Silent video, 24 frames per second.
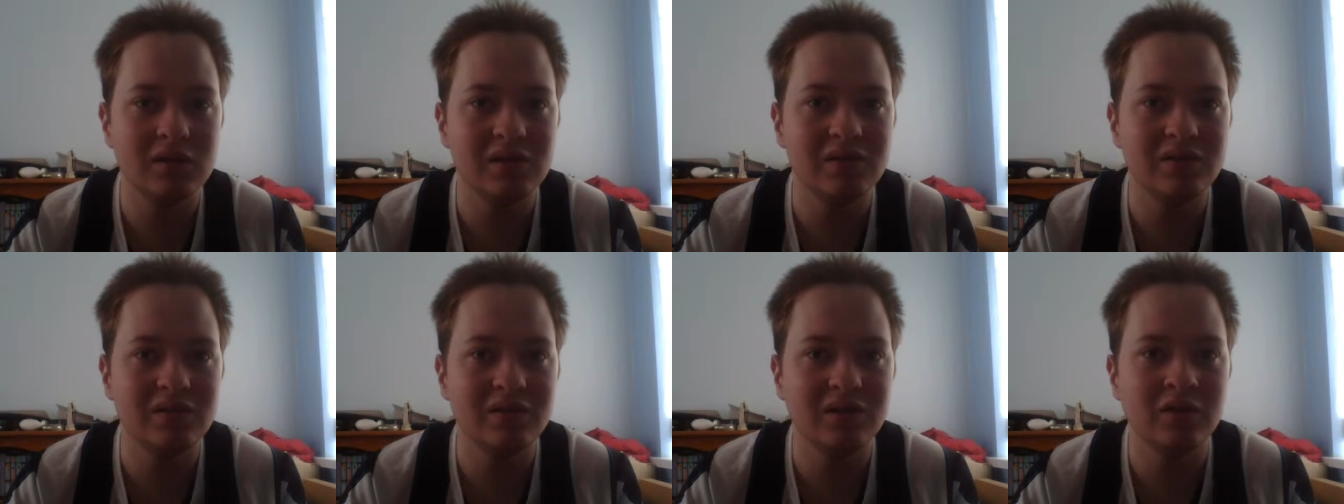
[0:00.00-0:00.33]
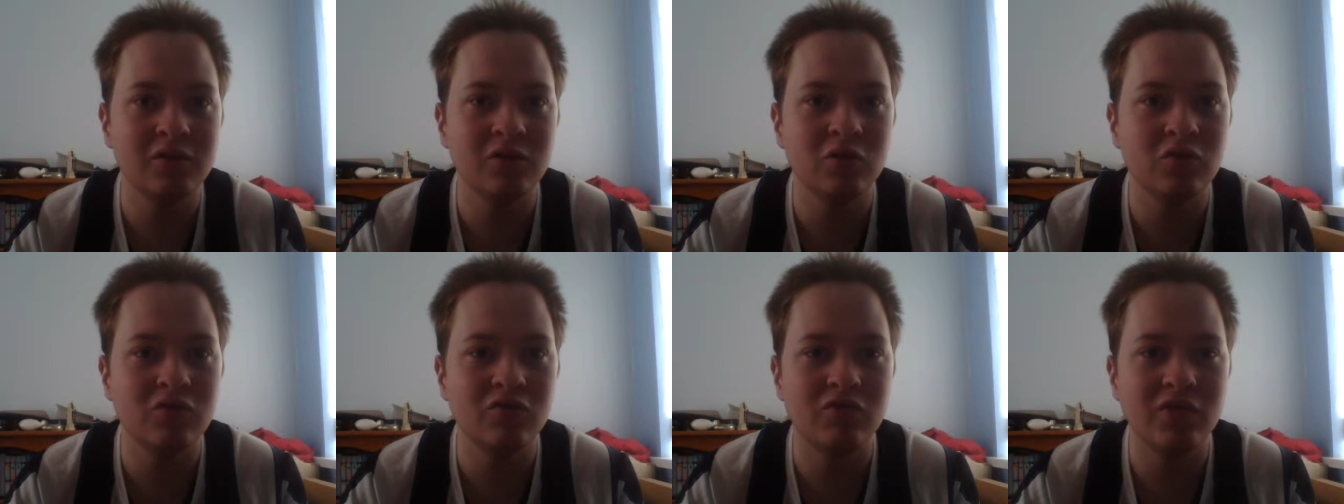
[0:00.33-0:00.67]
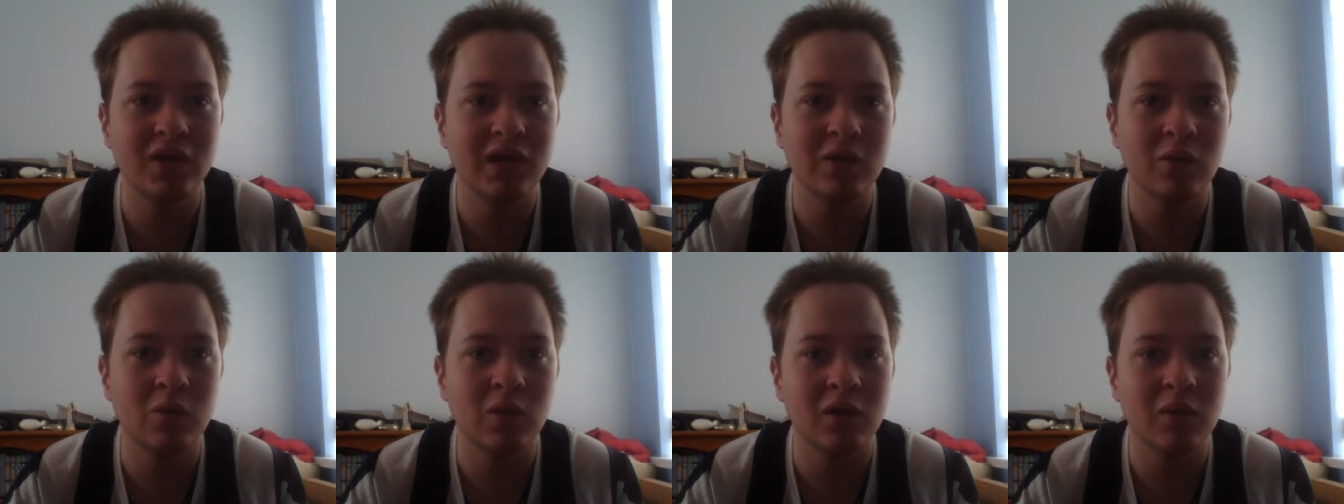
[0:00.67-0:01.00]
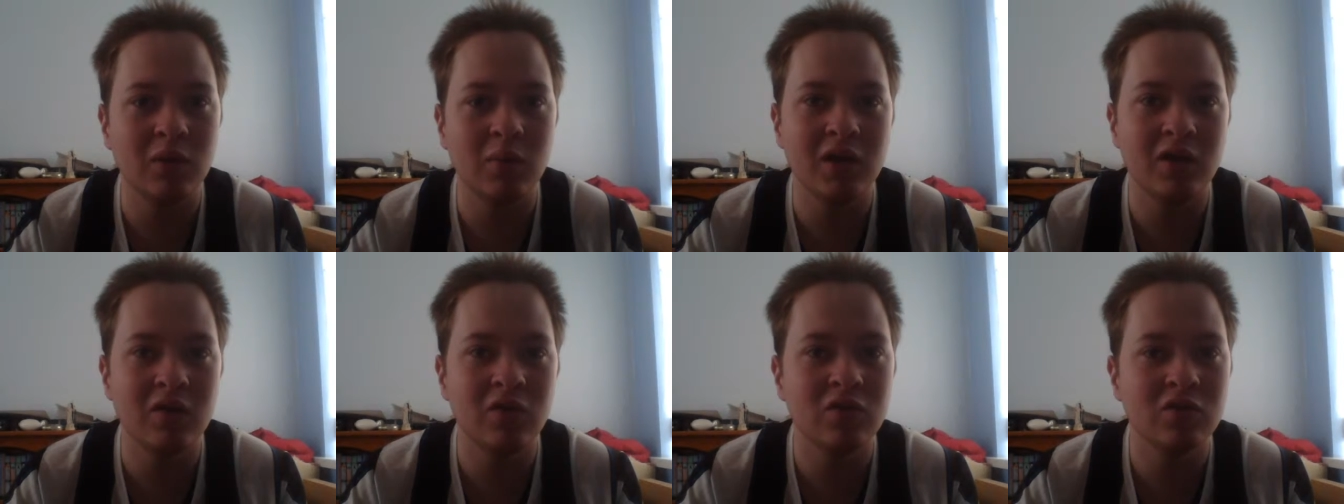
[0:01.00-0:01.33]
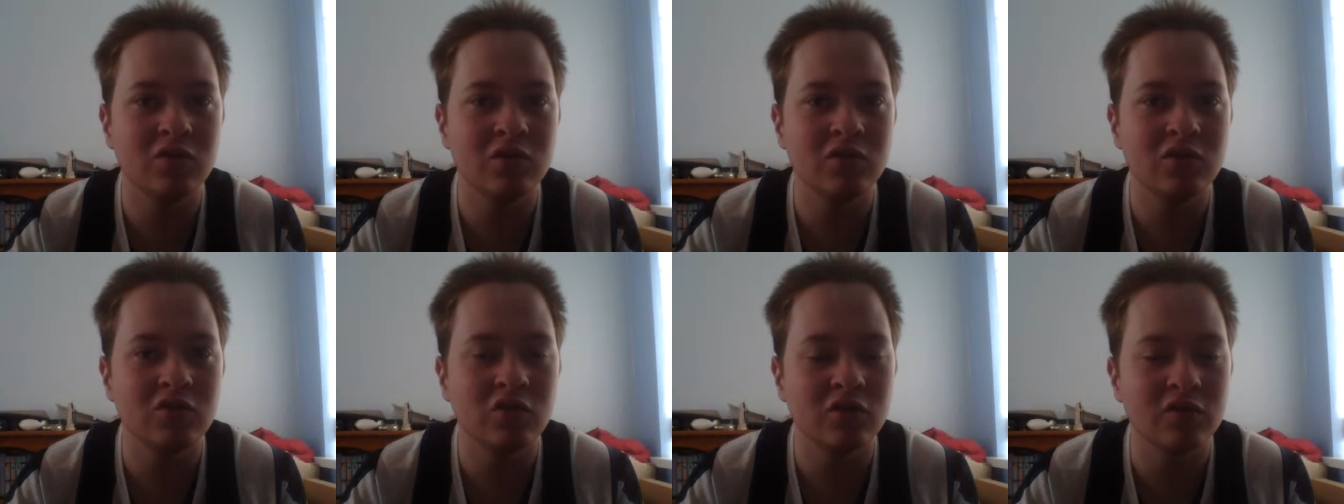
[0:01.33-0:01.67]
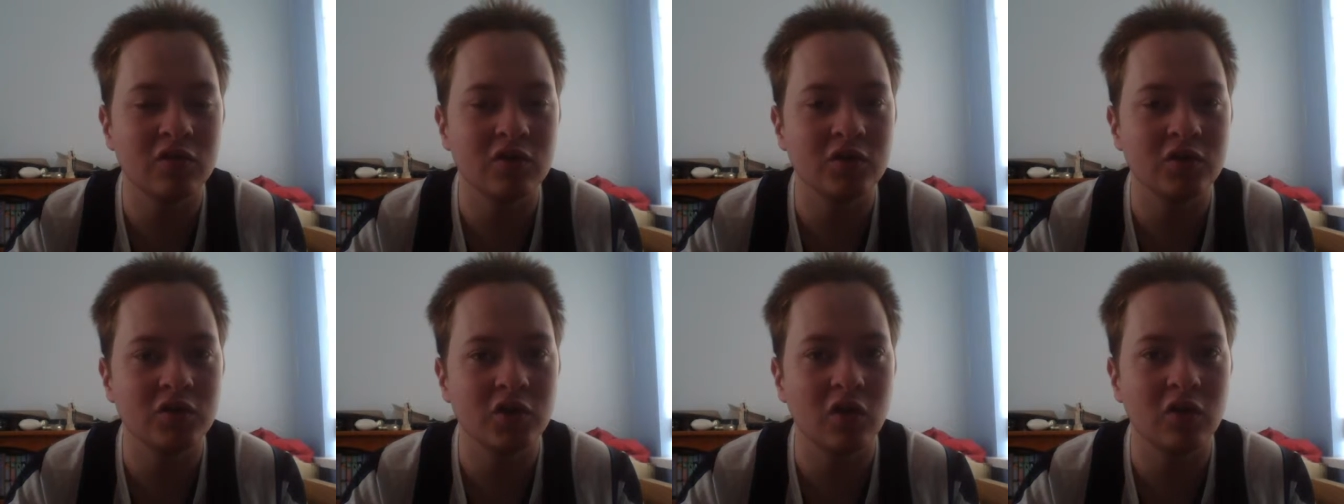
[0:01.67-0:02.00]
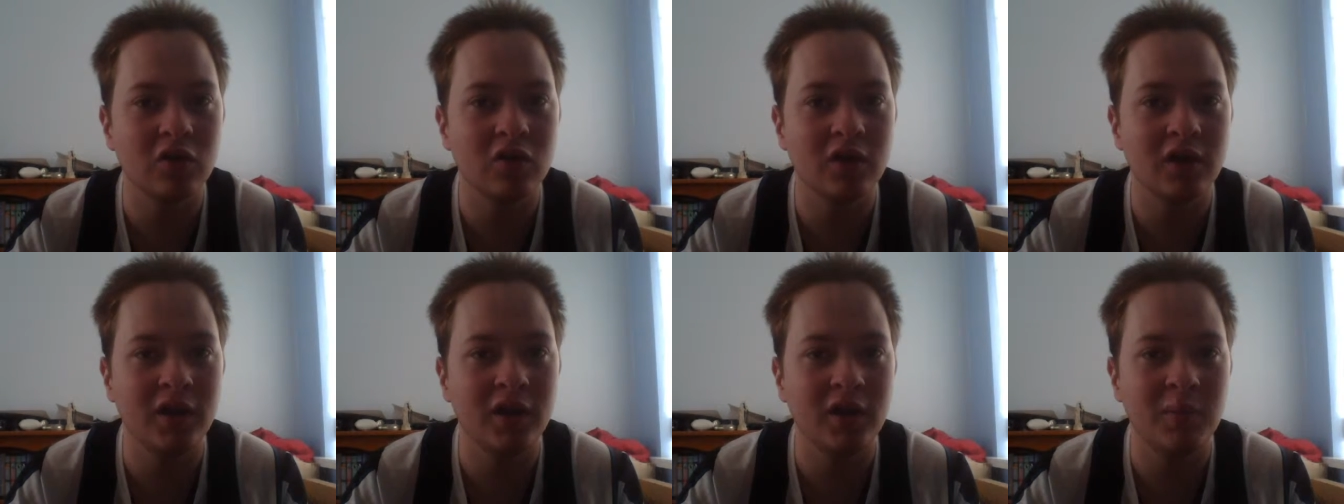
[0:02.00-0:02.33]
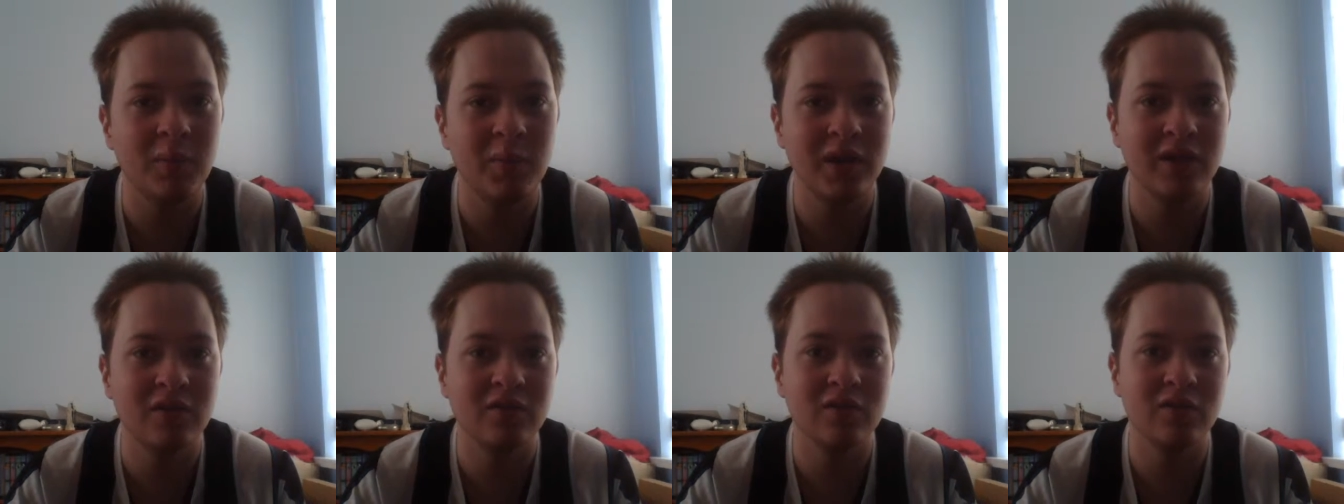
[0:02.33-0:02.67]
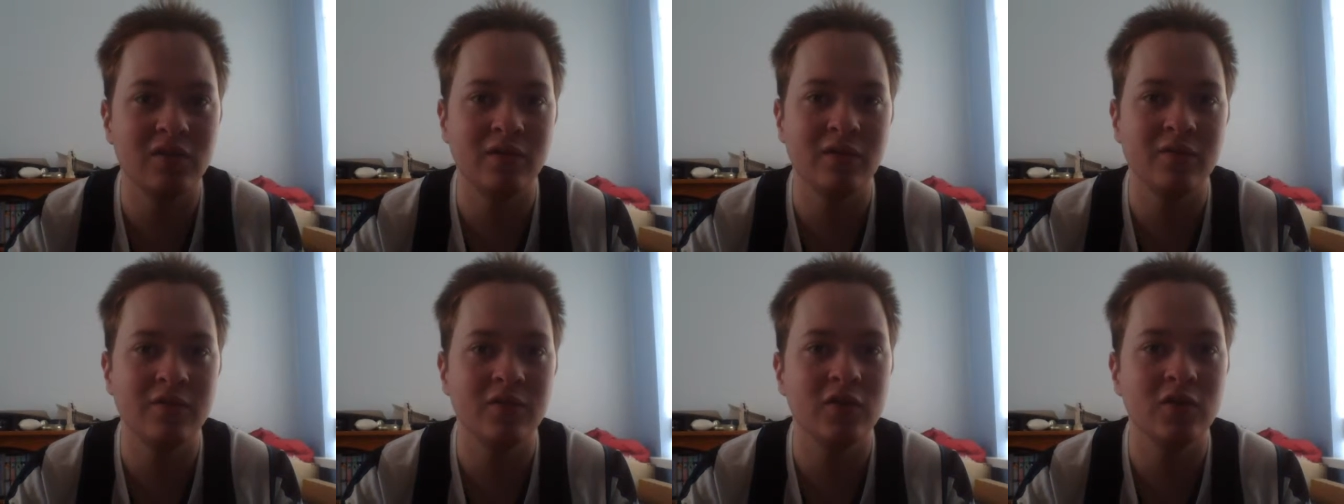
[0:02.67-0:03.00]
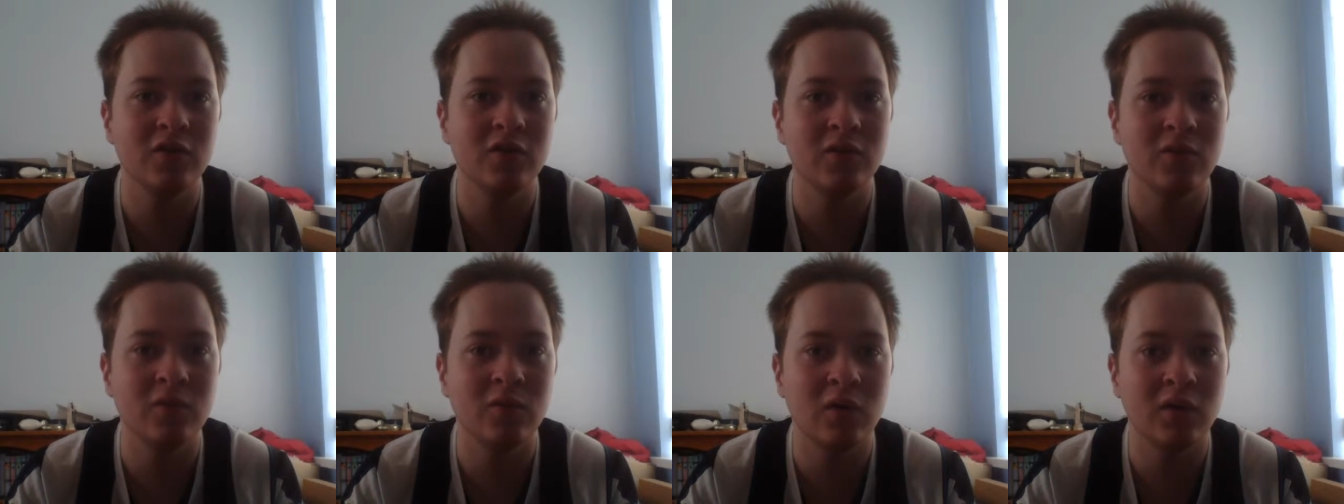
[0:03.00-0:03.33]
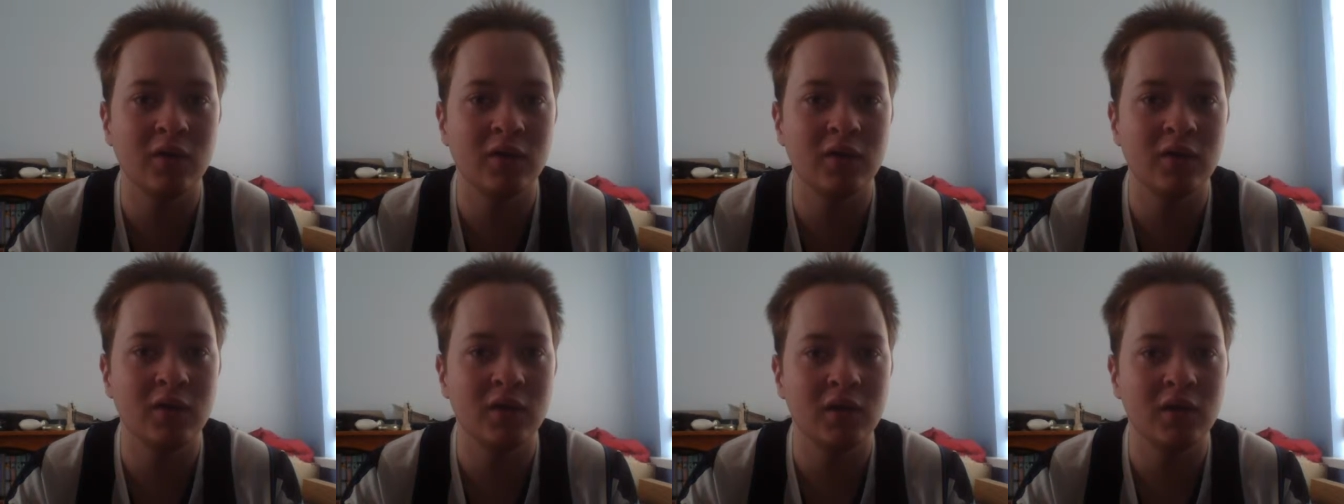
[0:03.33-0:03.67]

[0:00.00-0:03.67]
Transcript: you don't really want to be using just a shotgun and a pistol in the first one.